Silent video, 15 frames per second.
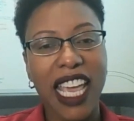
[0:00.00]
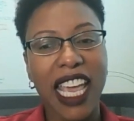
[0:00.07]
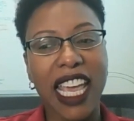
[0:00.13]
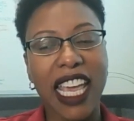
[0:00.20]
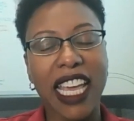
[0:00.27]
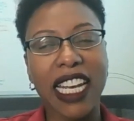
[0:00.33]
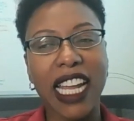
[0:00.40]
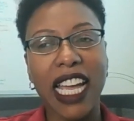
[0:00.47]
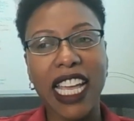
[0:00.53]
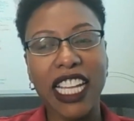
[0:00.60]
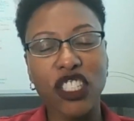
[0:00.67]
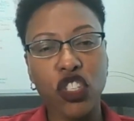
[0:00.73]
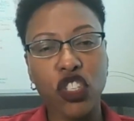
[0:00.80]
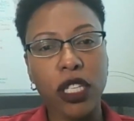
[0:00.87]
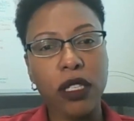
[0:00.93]
And I
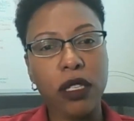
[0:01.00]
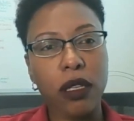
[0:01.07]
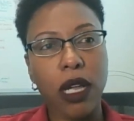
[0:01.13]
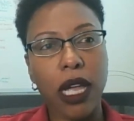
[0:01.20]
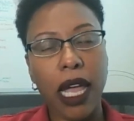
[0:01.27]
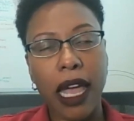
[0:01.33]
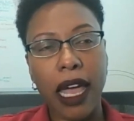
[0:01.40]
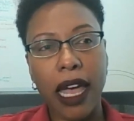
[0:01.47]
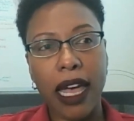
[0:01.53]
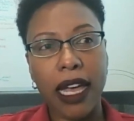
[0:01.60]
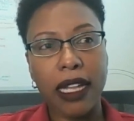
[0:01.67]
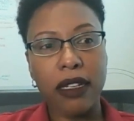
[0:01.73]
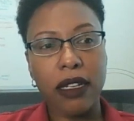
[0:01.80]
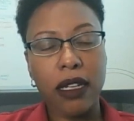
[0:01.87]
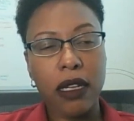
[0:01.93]
had just
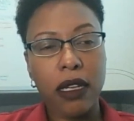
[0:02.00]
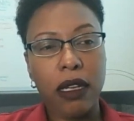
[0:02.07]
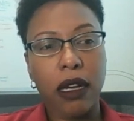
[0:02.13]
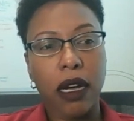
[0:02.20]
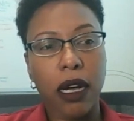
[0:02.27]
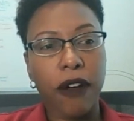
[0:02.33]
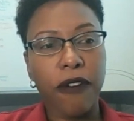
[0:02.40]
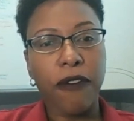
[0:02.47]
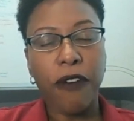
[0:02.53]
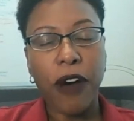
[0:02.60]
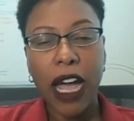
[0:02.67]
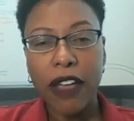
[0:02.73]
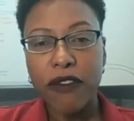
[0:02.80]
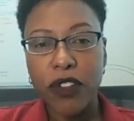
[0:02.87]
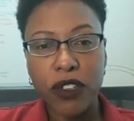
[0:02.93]
had
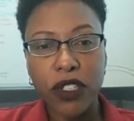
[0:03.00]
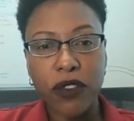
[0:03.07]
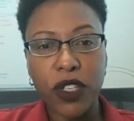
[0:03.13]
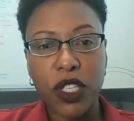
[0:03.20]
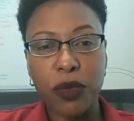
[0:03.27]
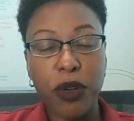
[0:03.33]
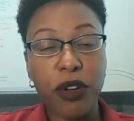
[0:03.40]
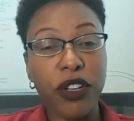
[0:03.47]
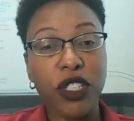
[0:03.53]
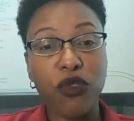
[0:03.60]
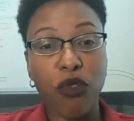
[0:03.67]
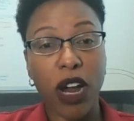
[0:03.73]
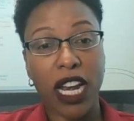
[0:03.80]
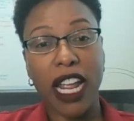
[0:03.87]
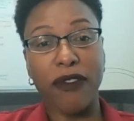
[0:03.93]
5 years of experience
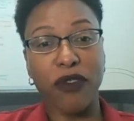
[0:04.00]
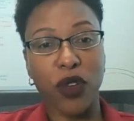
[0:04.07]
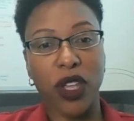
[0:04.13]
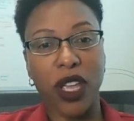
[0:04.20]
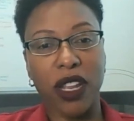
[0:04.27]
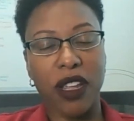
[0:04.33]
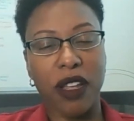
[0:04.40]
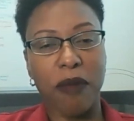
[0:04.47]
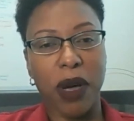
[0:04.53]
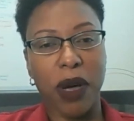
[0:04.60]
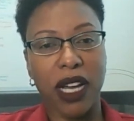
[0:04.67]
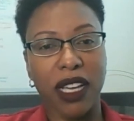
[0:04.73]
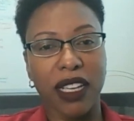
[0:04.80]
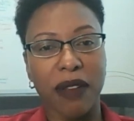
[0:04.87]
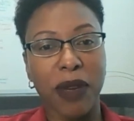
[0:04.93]
right after getting
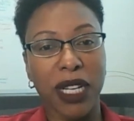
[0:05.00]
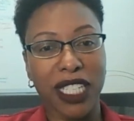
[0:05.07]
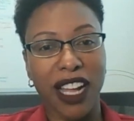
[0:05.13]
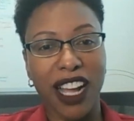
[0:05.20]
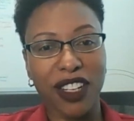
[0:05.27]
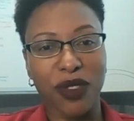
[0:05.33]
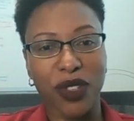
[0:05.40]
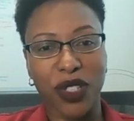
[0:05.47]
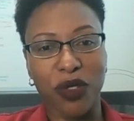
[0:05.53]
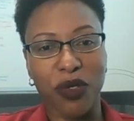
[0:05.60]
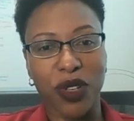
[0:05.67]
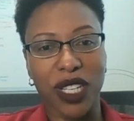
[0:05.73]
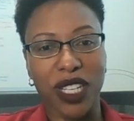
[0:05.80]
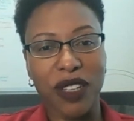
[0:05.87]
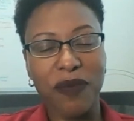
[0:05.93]
my doctorate
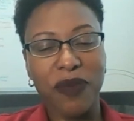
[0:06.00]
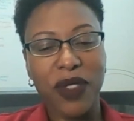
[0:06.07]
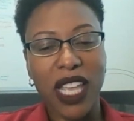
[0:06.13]
degree.